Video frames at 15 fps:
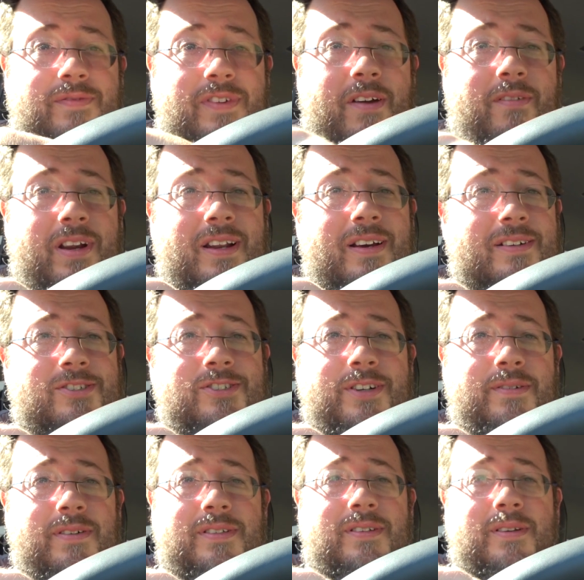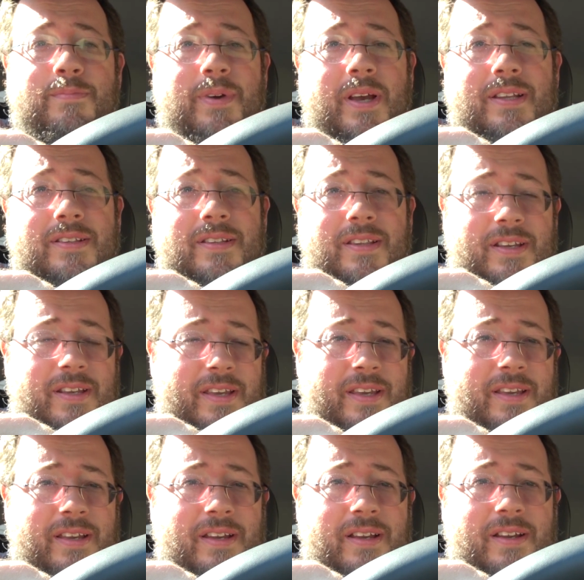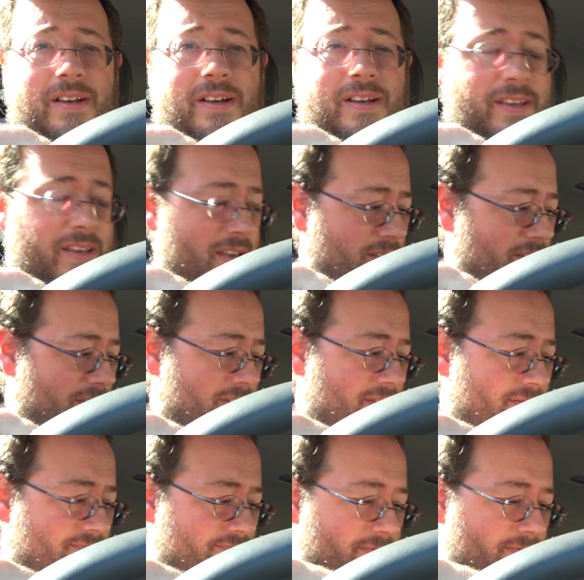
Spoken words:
very luxurious compared to the Igo. It's